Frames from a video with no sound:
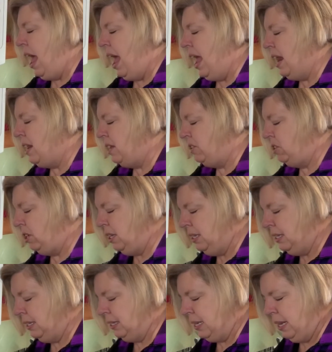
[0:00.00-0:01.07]
and it
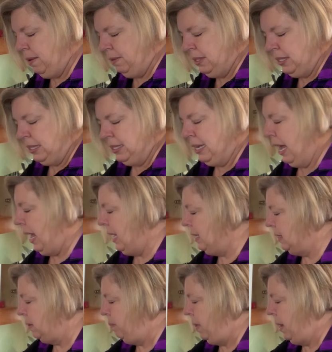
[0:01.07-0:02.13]
just seems to
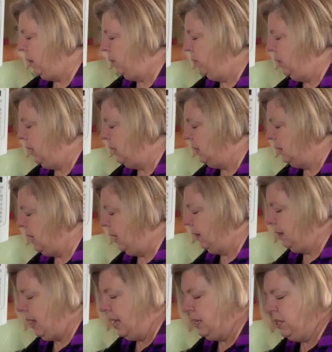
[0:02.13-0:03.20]
taste better when it's
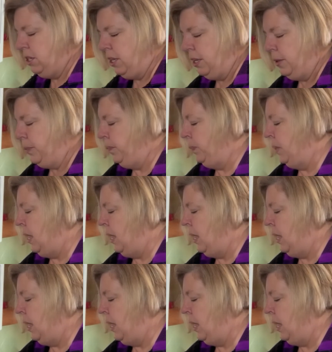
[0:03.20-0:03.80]
like that too.